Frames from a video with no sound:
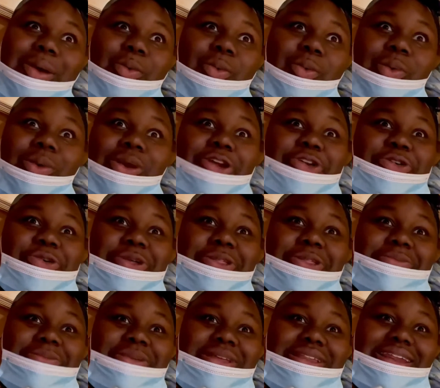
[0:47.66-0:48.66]
work
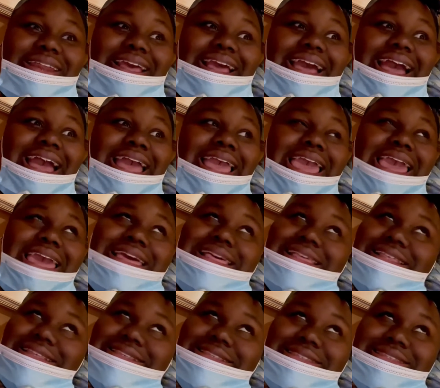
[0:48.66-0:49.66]
with me today, I guess.
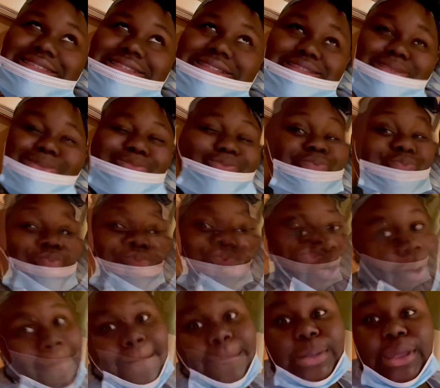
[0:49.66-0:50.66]

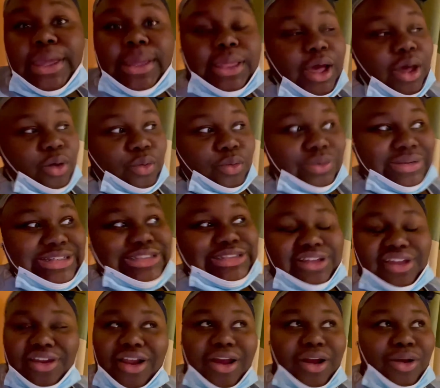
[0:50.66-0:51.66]
So I'm back, y'all. We just
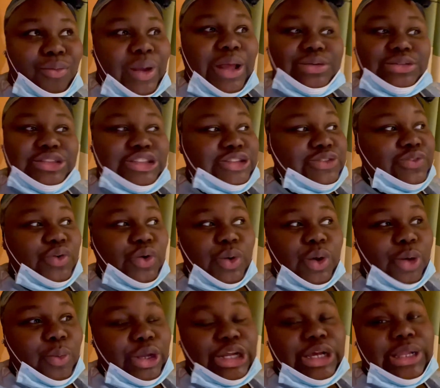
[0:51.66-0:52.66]
did our rounds for
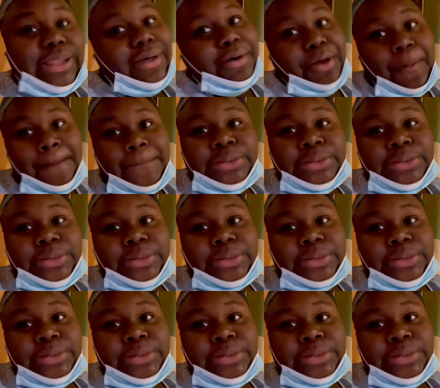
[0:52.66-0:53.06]
one o'clock.